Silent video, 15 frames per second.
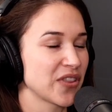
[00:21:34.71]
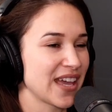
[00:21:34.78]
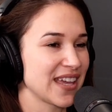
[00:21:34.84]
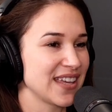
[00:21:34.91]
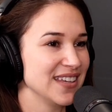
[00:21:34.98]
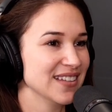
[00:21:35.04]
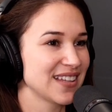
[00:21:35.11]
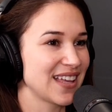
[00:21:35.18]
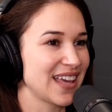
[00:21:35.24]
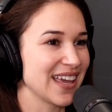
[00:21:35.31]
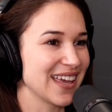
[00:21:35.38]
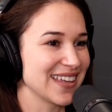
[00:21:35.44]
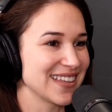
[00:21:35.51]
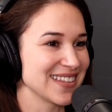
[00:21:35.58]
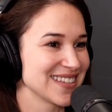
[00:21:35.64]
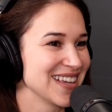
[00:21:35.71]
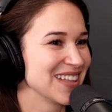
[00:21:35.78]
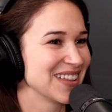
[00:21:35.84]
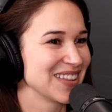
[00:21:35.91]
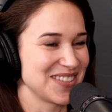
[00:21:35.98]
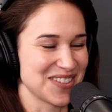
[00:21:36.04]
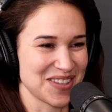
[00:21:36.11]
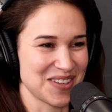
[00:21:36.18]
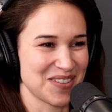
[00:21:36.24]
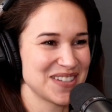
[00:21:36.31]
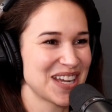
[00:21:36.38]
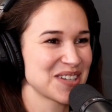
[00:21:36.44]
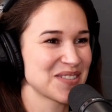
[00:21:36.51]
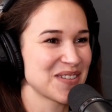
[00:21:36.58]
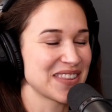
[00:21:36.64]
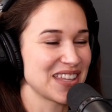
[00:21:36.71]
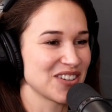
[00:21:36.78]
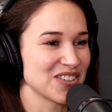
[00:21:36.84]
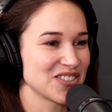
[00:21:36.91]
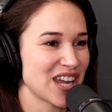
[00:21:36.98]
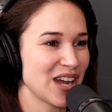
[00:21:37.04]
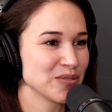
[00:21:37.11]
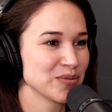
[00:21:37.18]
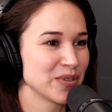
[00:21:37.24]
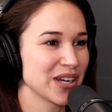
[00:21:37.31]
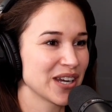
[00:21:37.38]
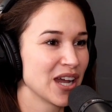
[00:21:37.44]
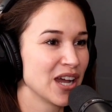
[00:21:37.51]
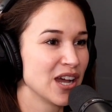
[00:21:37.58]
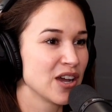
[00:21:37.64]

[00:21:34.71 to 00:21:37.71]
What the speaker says: that healing is just like we talked about the inner child work,